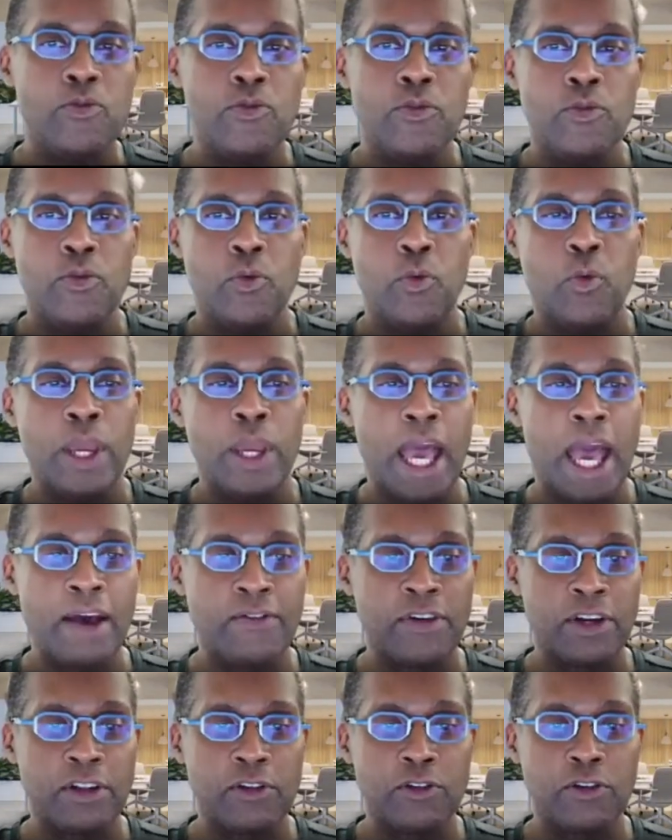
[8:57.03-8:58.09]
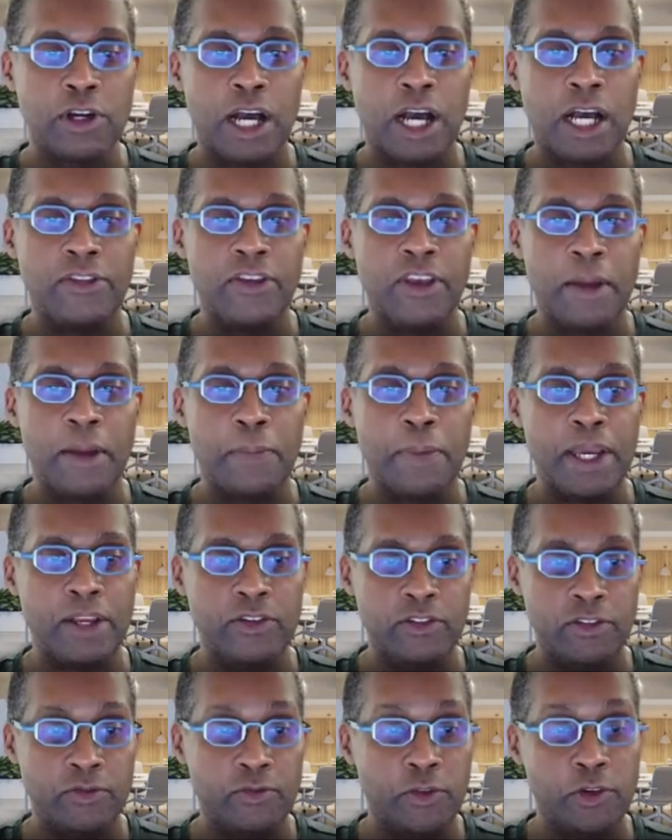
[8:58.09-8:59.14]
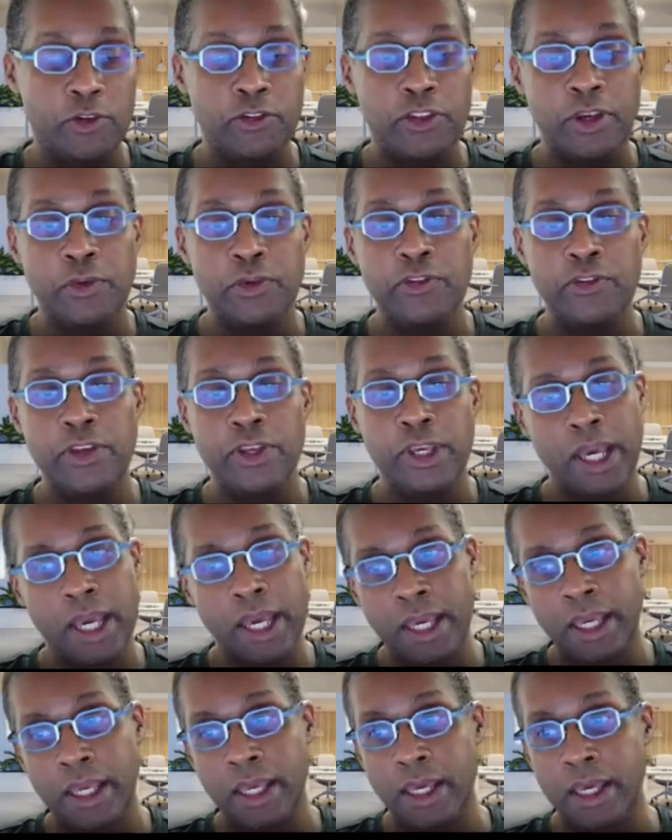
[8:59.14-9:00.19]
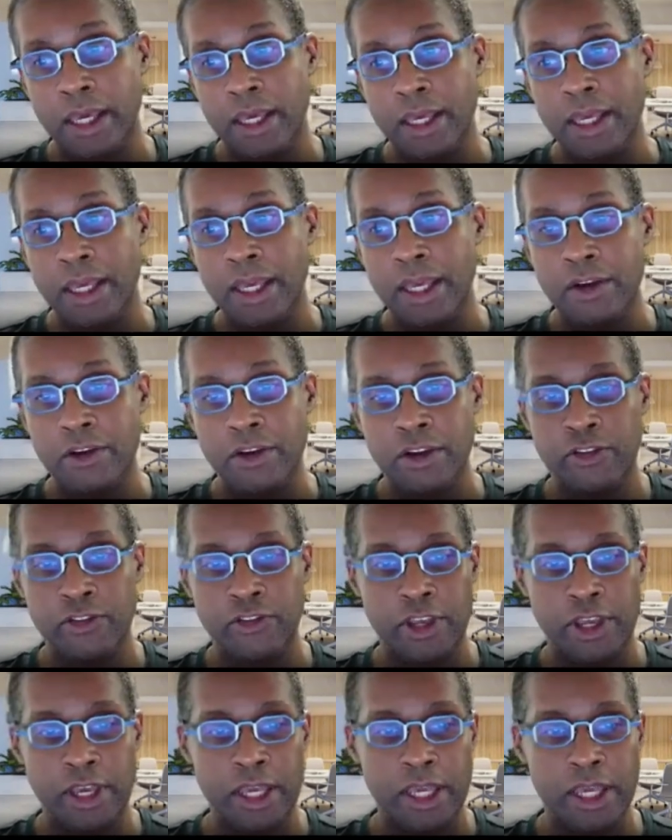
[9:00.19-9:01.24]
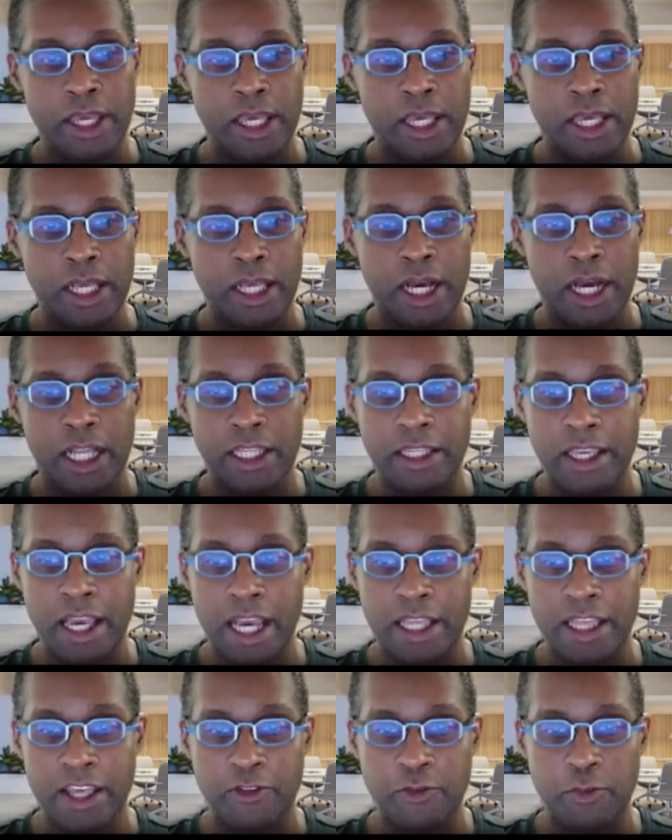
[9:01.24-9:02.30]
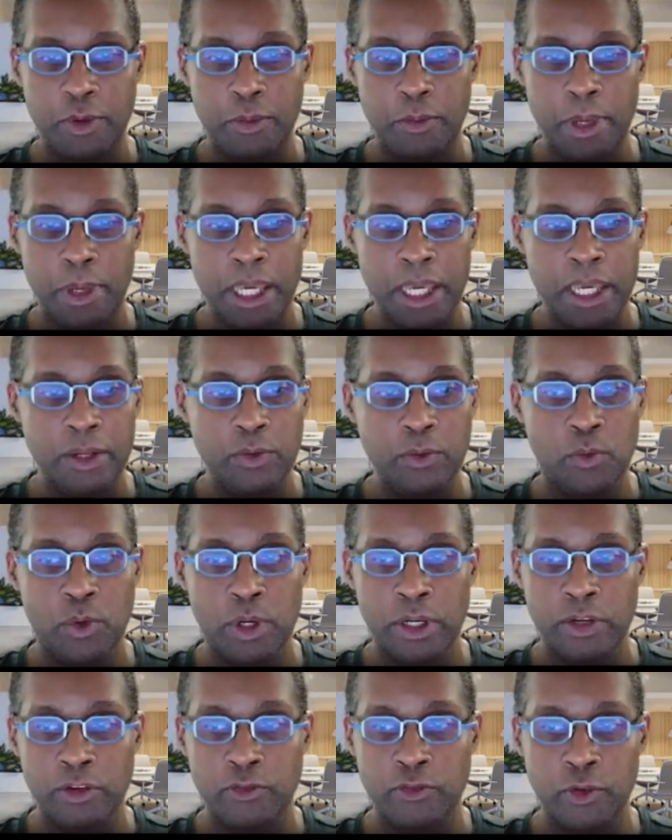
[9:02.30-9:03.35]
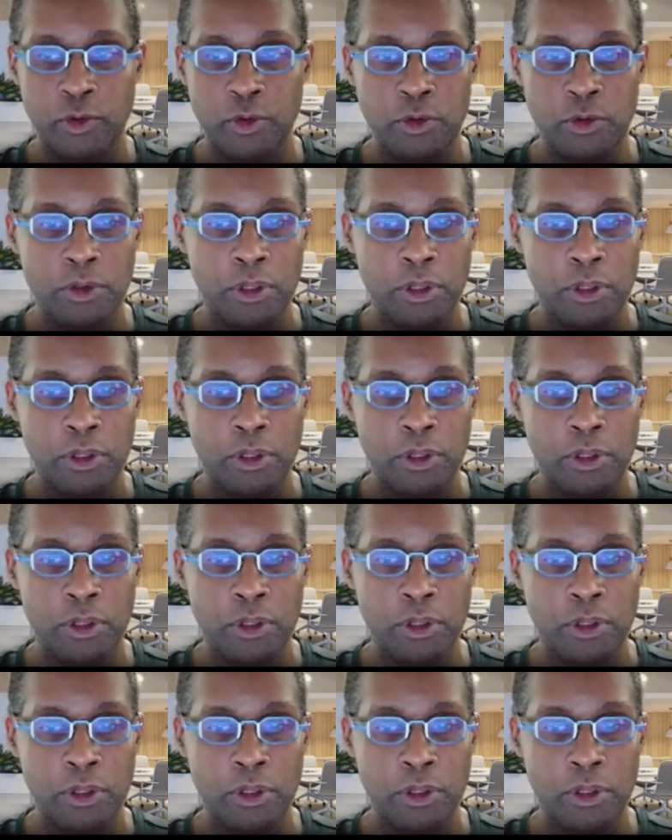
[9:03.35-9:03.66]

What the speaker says: we have our little contact page, and first thing we see, hey, here is a contact that's been made. Wonderful.